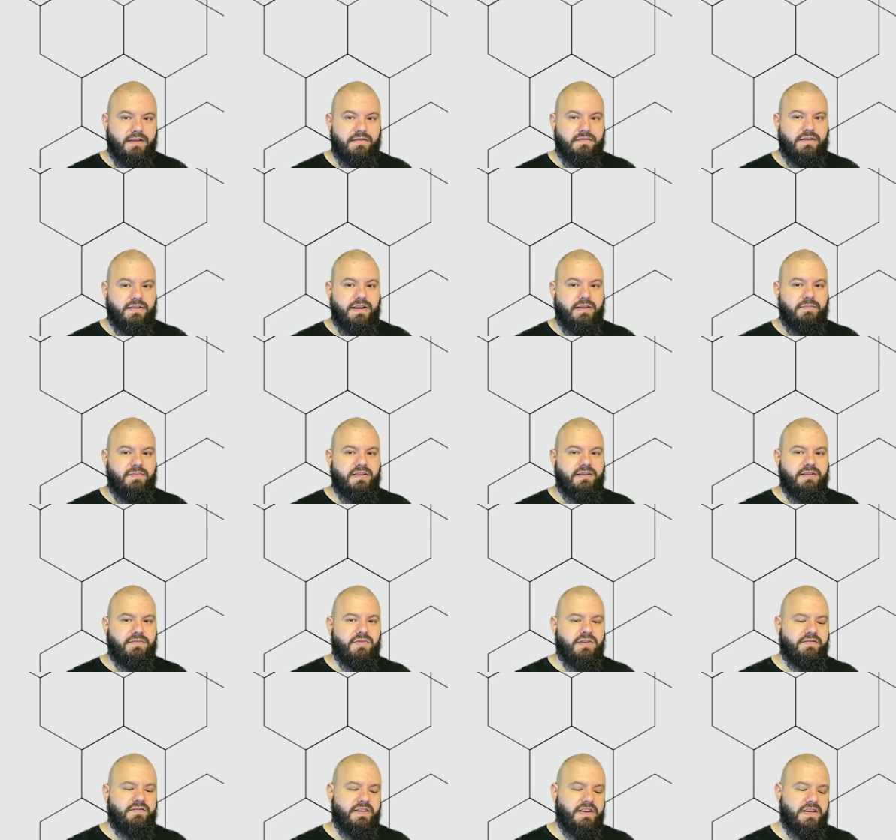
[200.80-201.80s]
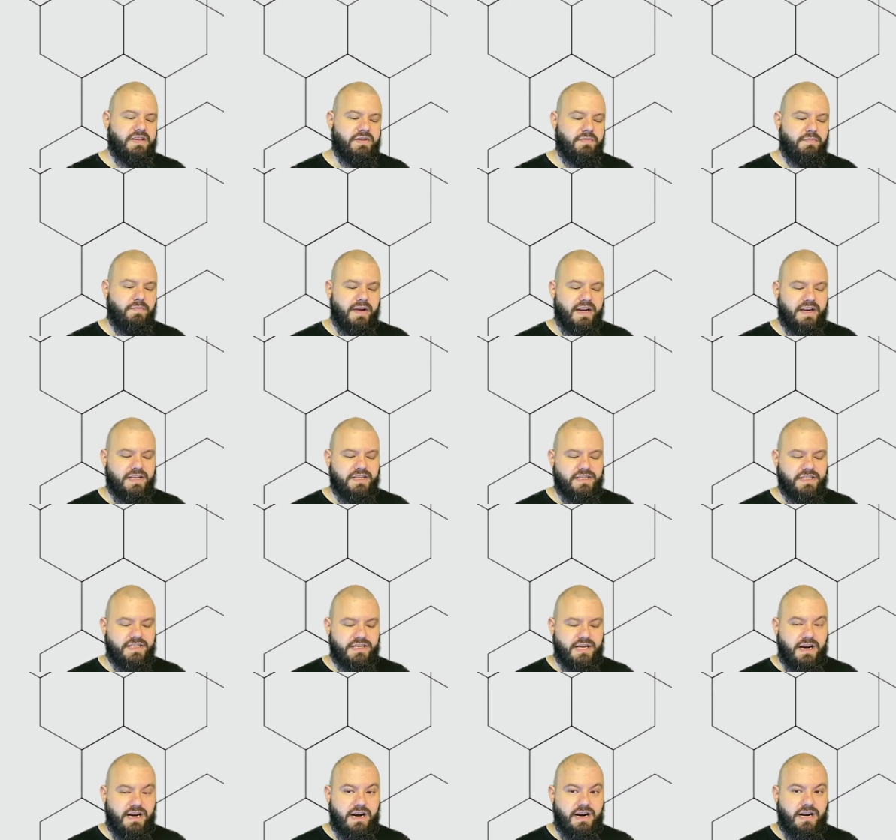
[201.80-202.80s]
modification
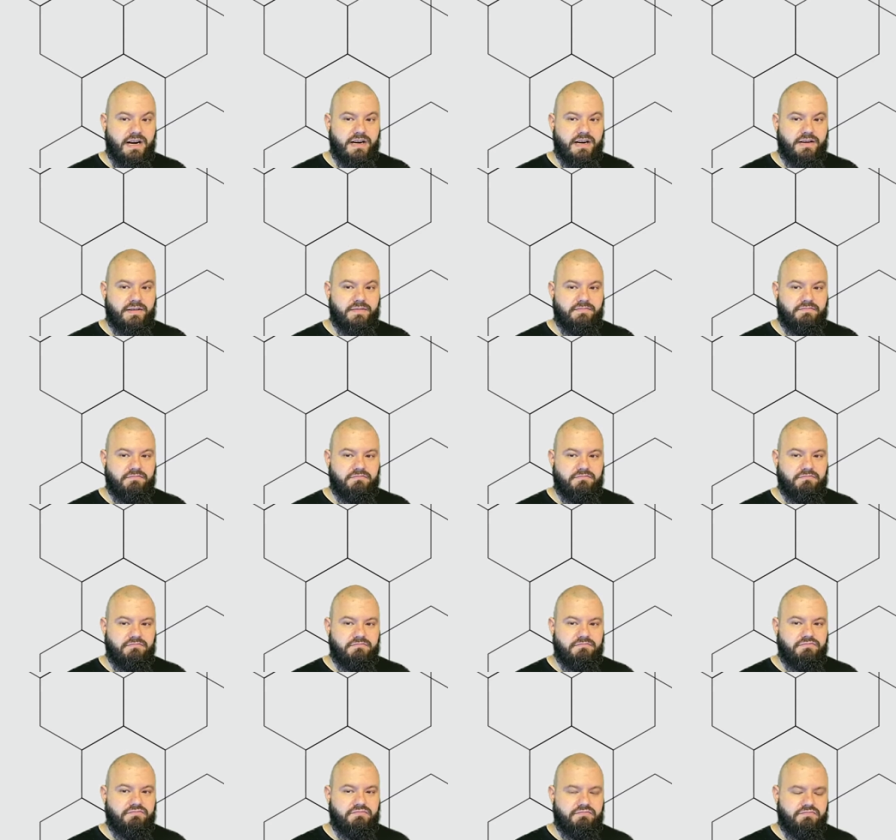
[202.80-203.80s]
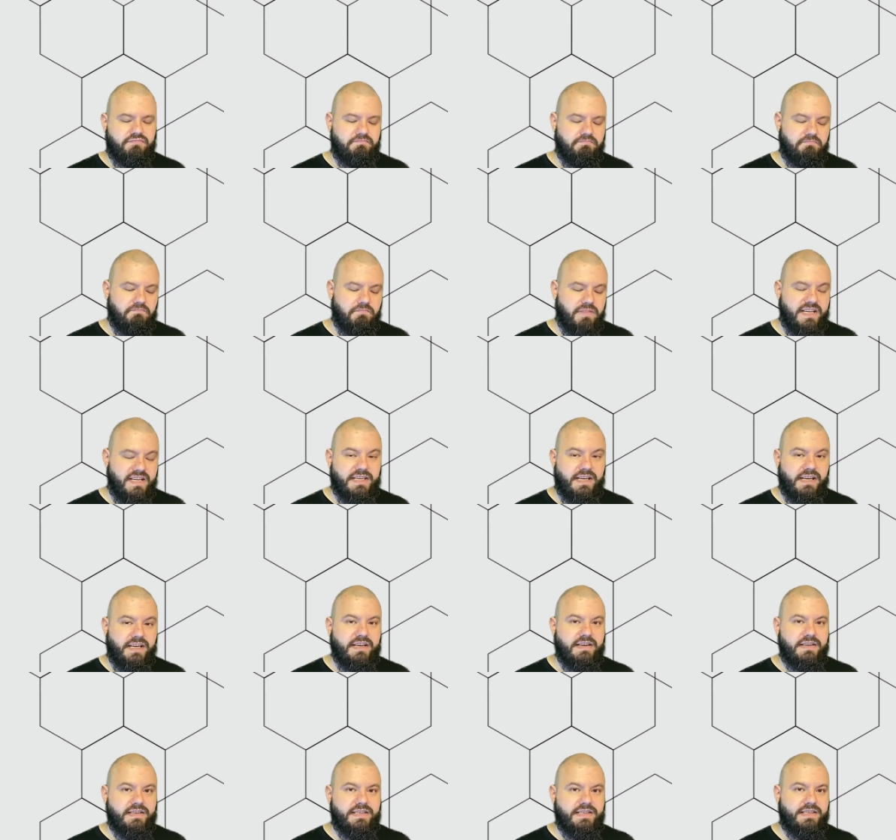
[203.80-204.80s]
packages are
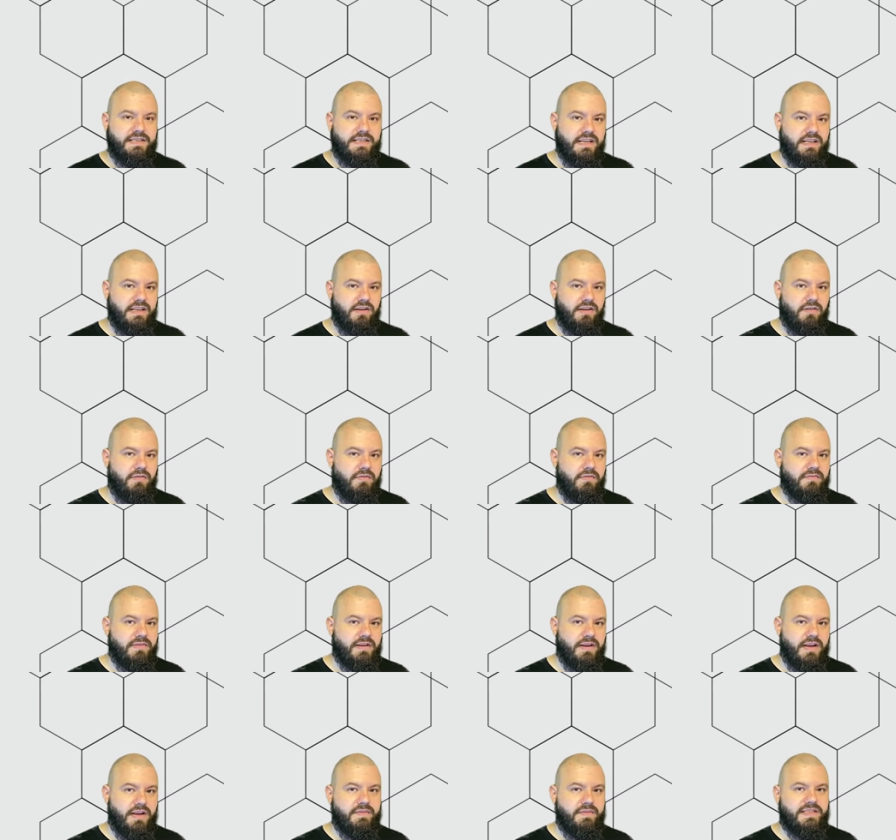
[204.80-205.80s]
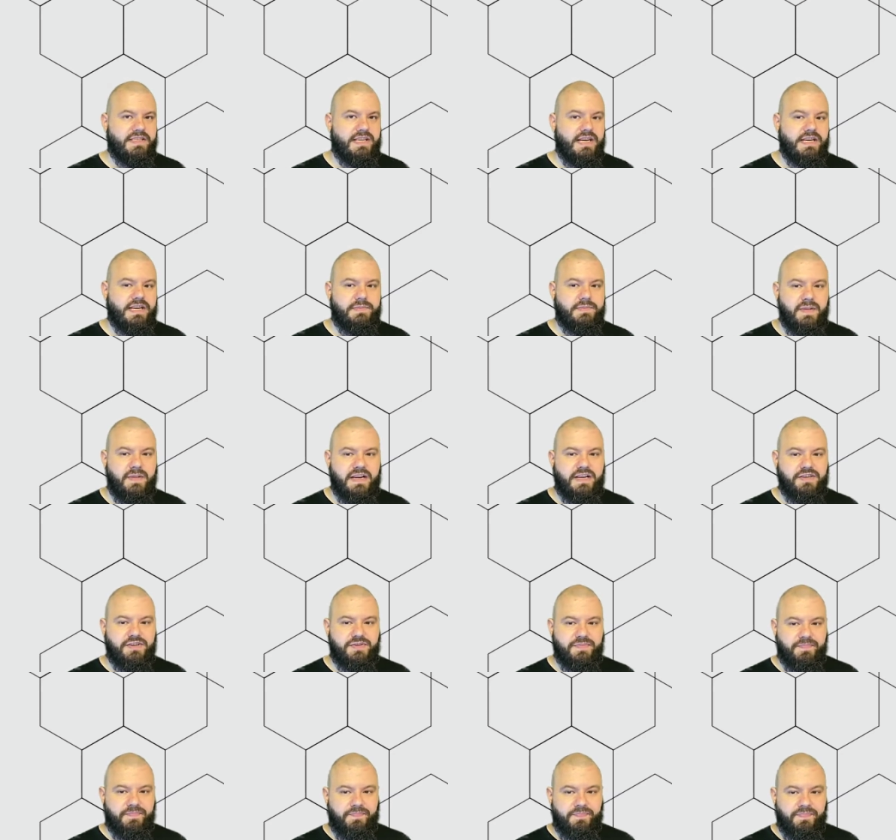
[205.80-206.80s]
basically a standalone MSIX
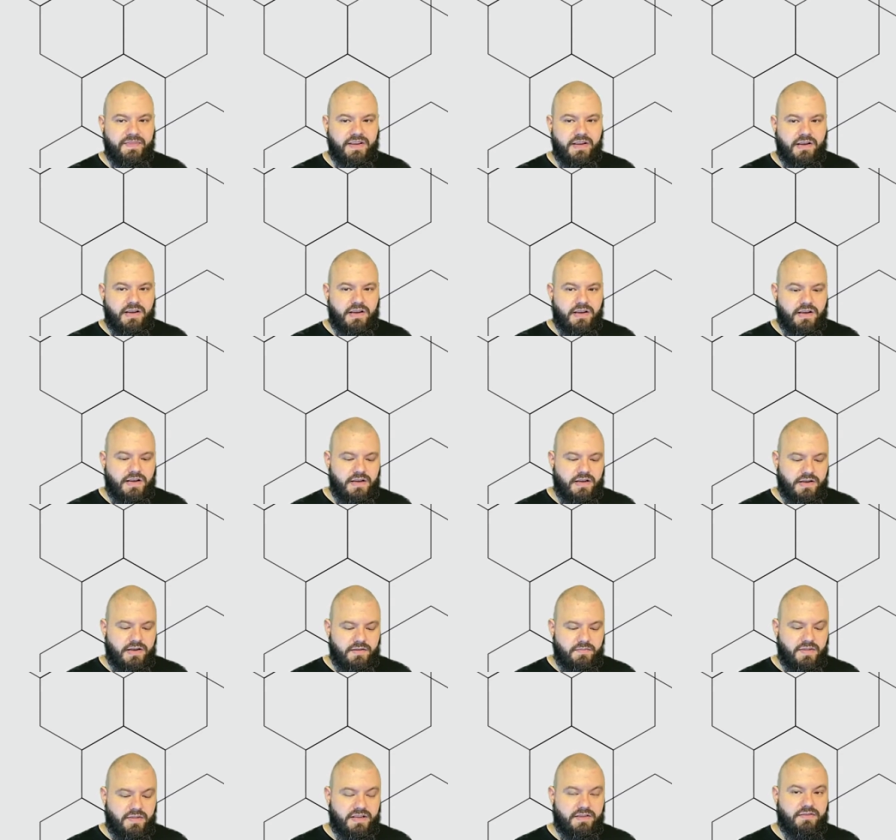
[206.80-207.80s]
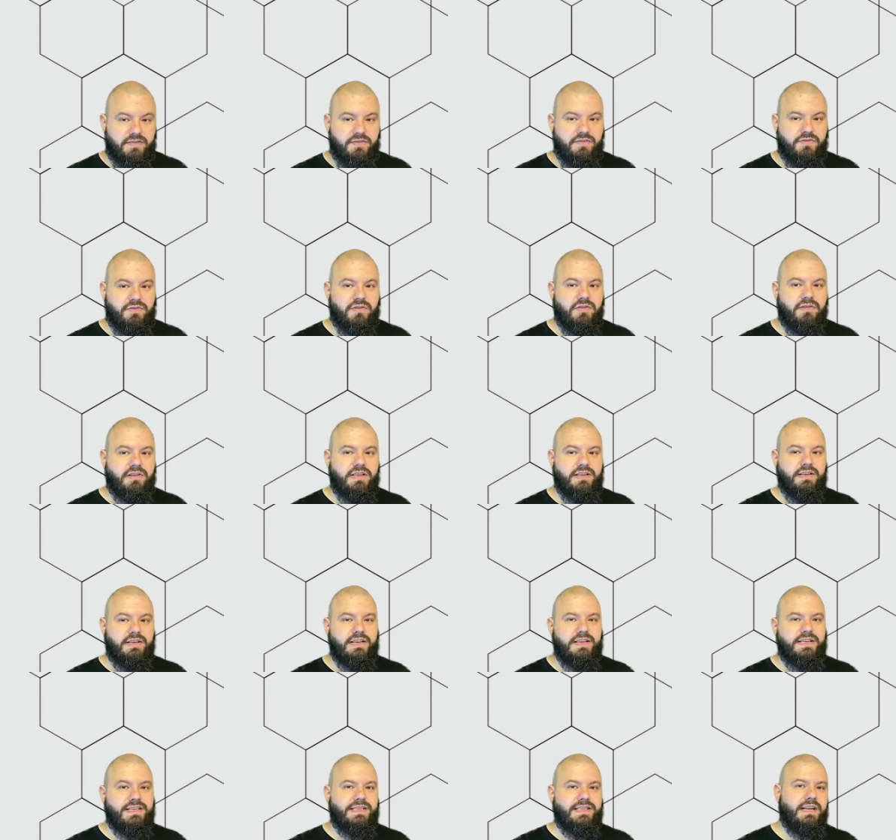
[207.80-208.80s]
package, but you don't
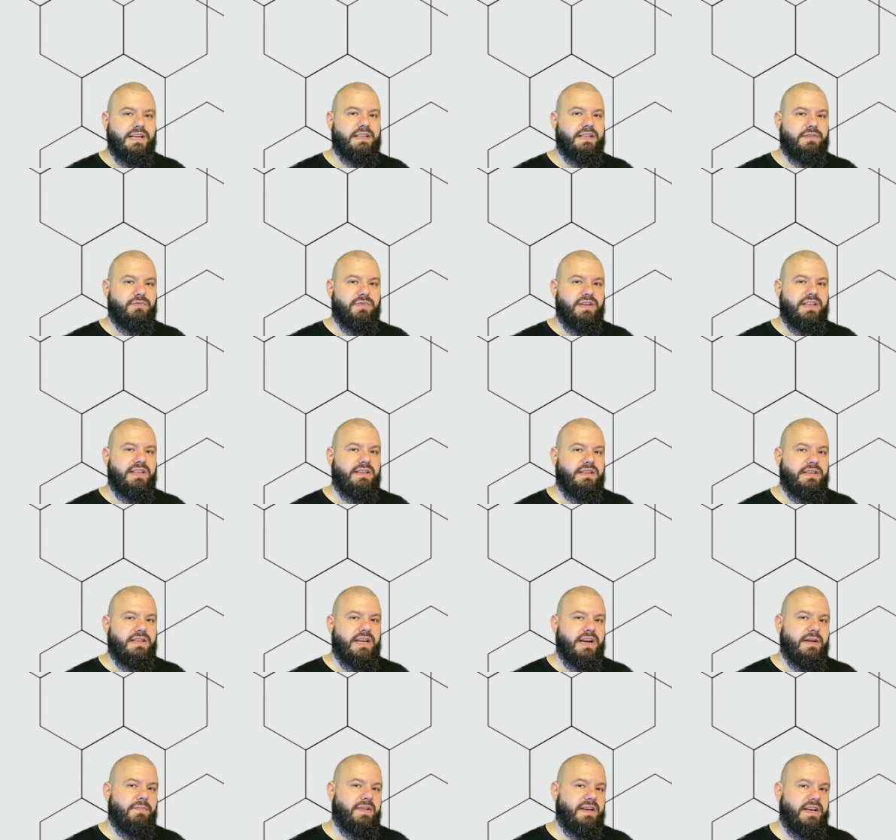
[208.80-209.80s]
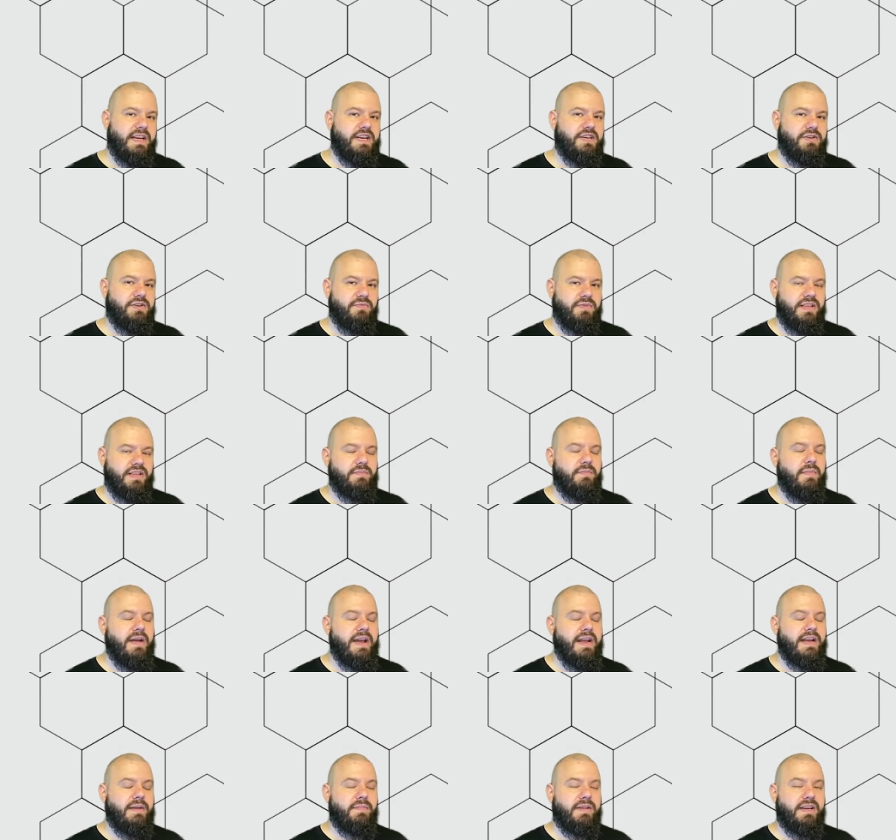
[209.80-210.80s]
install it with the application, with the
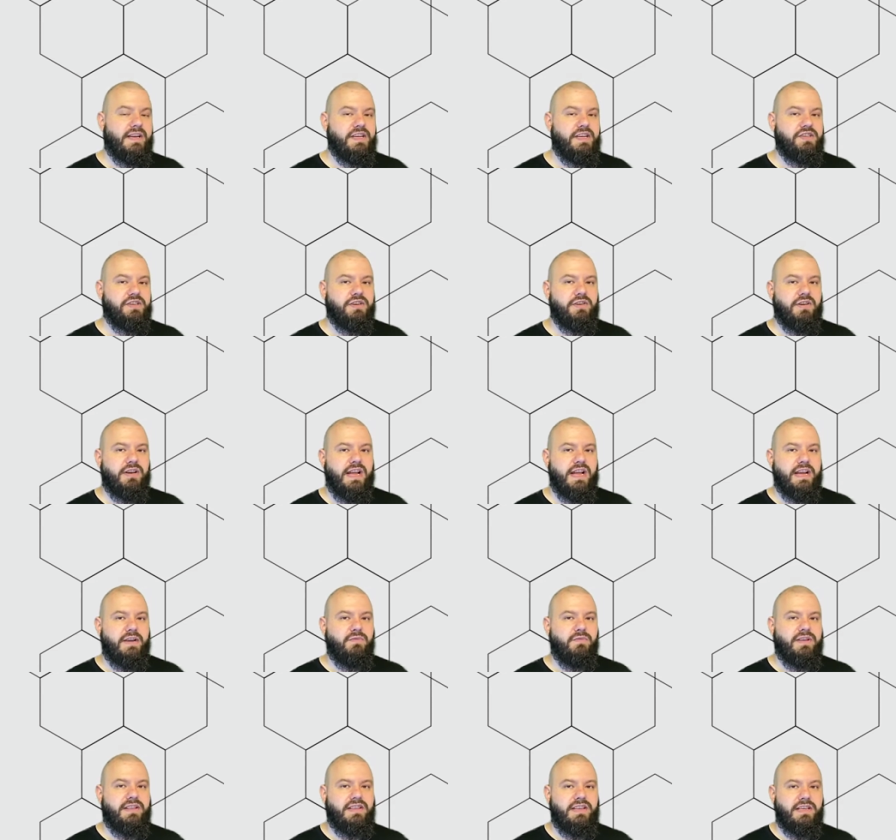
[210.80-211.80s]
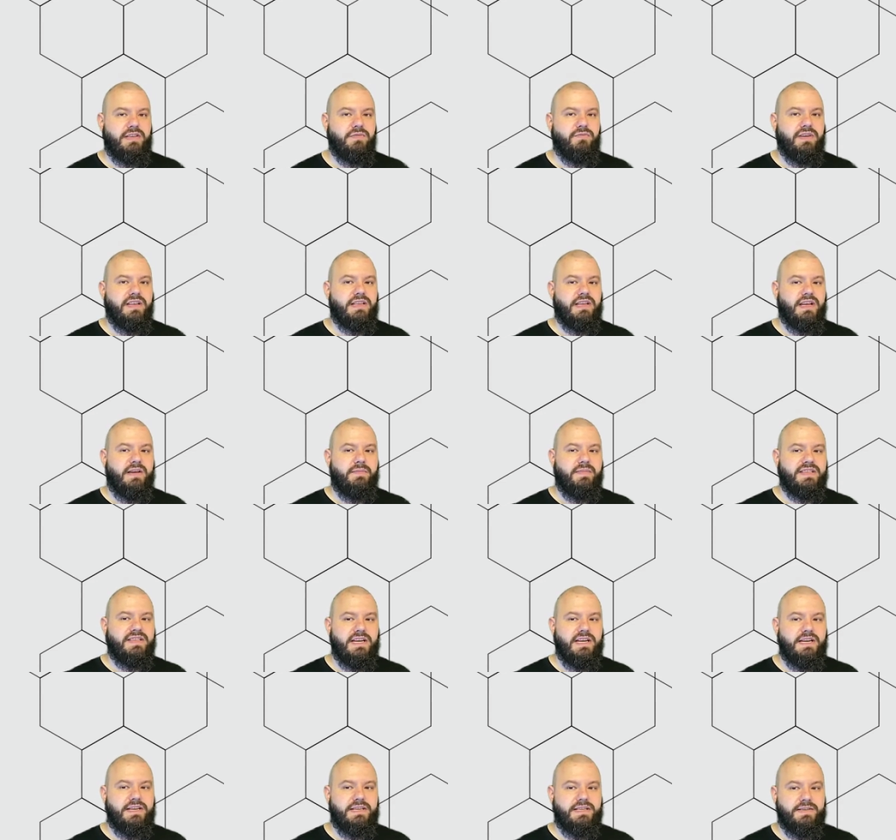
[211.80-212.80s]
main application like we did with
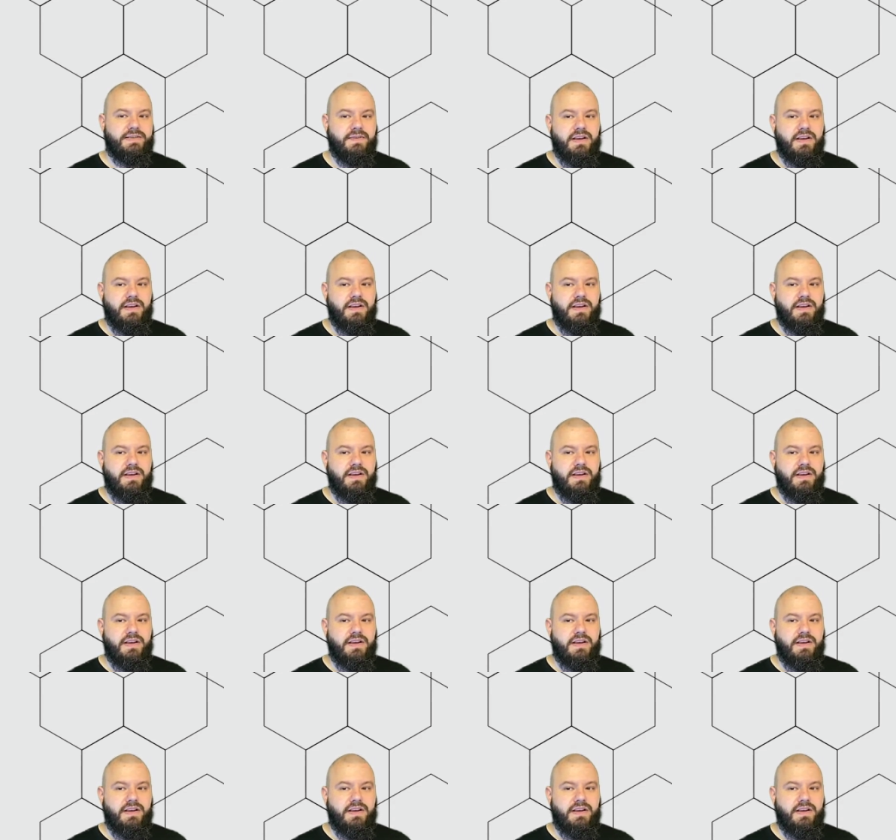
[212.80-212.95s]
MSIs.